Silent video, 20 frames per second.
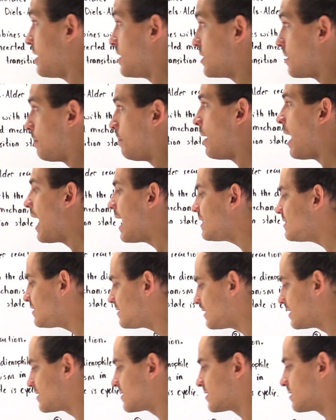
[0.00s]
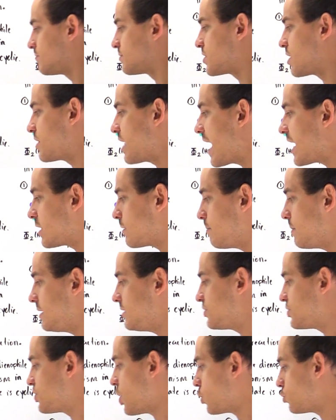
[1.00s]
in the pi system, so that
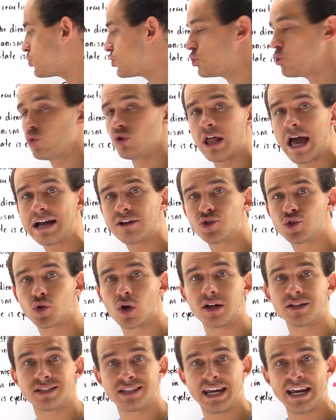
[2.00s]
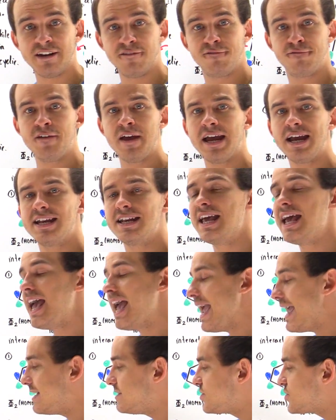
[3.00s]
means those two electrons can fit
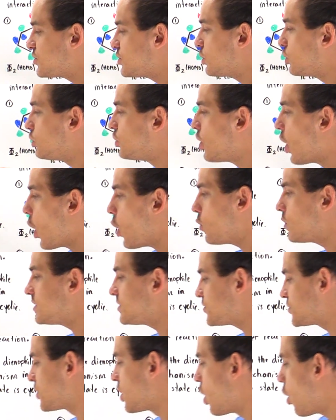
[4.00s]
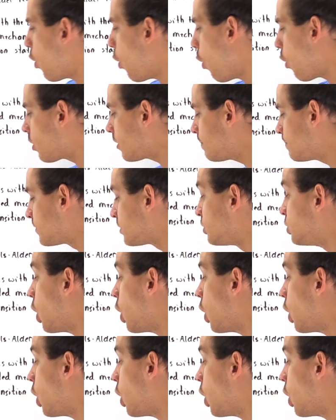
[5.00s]
into the lowest orbital,